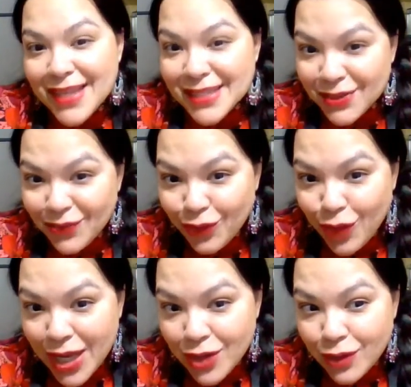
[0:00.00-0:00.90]
This
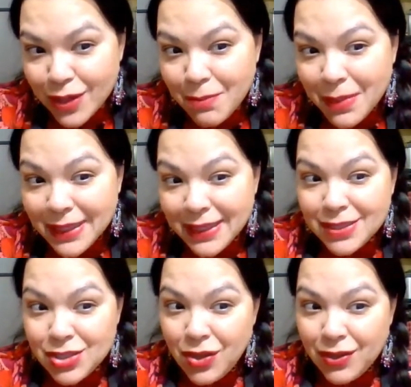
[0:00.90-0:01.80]
fragrant
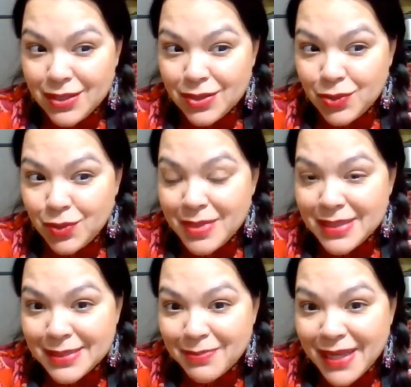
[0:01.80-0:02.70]
mulligatawny soup
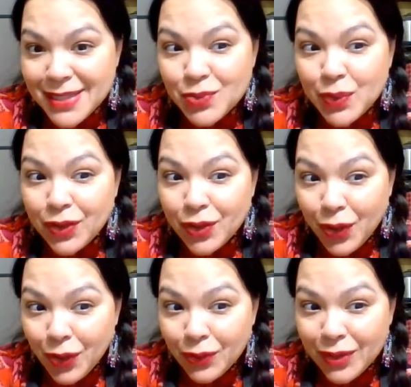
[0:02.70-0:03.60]
is spiced with
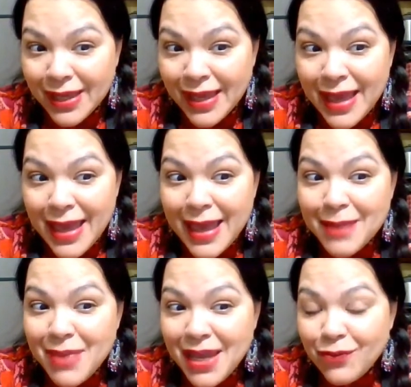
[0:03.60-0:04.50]
curry
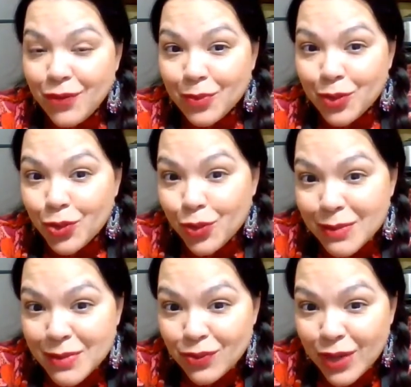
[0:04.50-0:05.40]
and made from
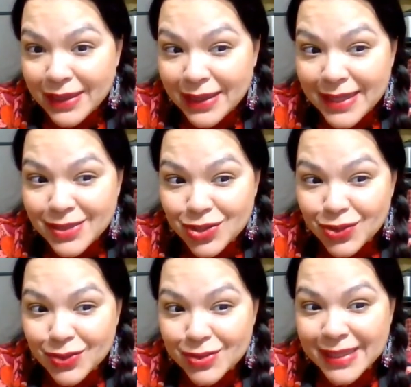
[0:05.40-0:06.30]
creamy red
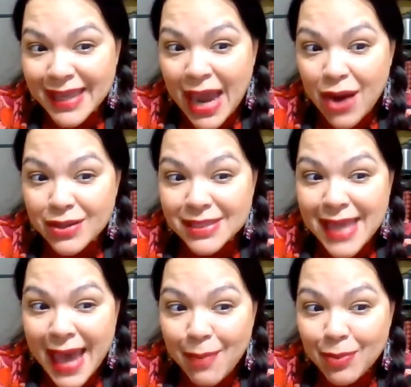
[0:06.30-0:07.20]
lentils,
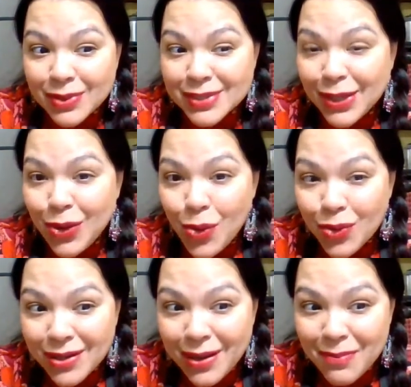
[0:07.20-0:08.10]
carrots, apples, and
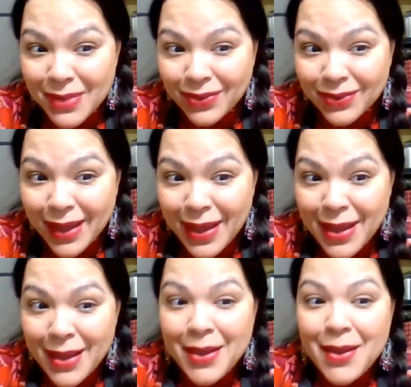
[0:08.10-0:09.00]
coconut milk.
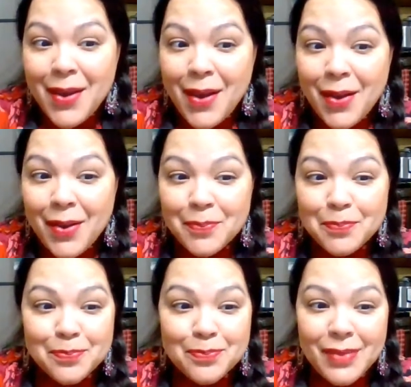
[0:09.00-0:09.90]

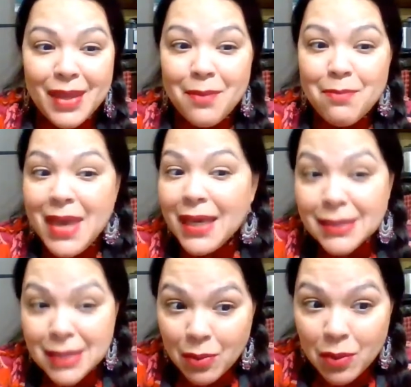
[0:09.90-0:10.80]
Um, make
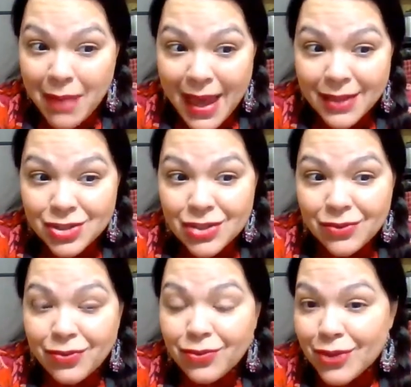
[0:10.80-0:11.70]
a double batch
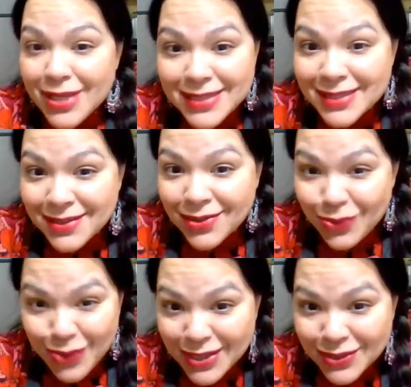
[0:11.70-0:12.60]
and freeze
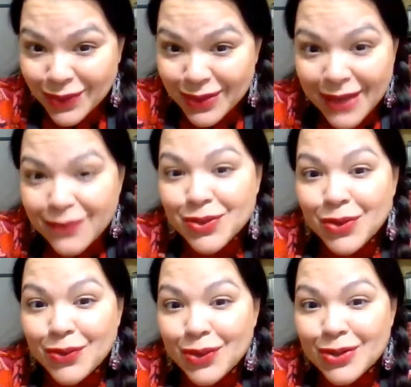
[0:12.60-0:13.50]
the rest for
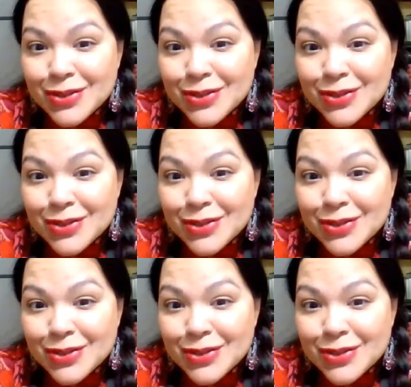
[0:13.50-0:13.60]
leftovers.